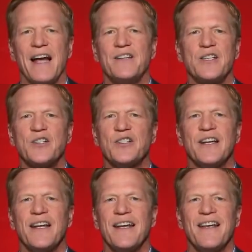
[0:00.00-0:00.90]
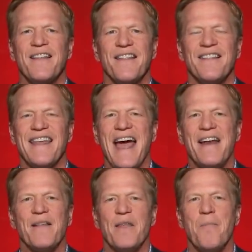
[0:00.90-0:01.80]
I just that
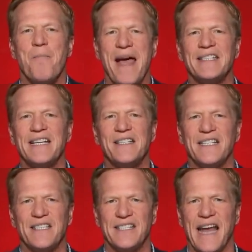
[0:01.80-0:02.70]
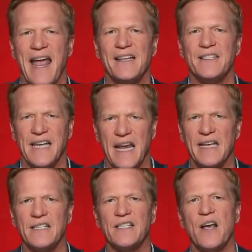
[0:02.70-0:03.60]
oh. the message it sends oh.
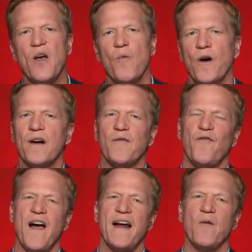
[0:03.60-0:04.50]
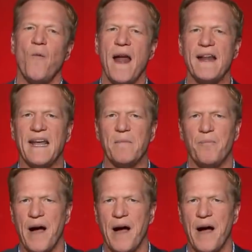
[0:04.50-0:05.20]
is we're going to find a way to get